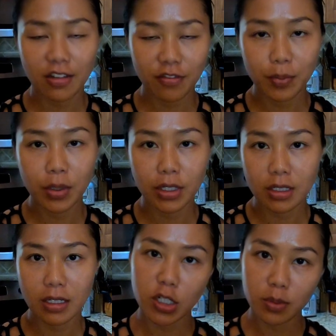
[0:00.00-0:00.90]
I've
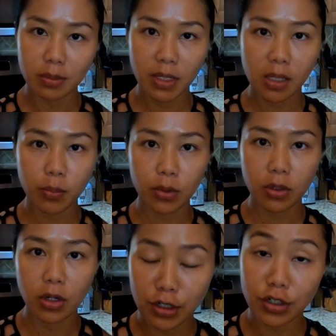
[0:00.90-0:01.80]
put parchment
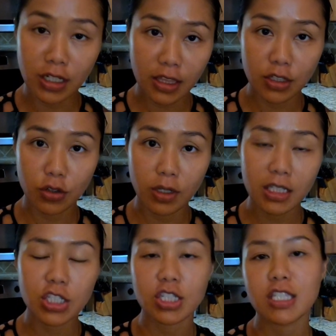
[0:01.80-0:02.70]
paper underneath the
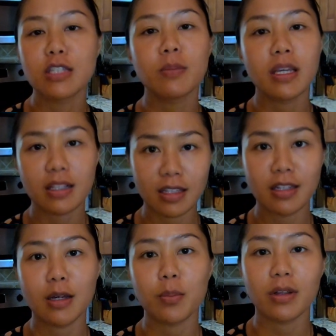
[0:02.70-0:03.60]
donuts just to make
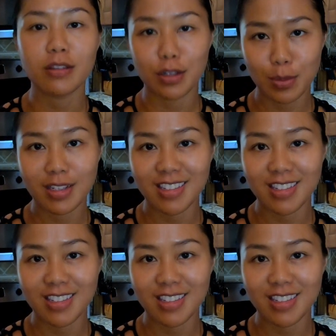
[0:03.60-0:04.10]
cleanup a little bit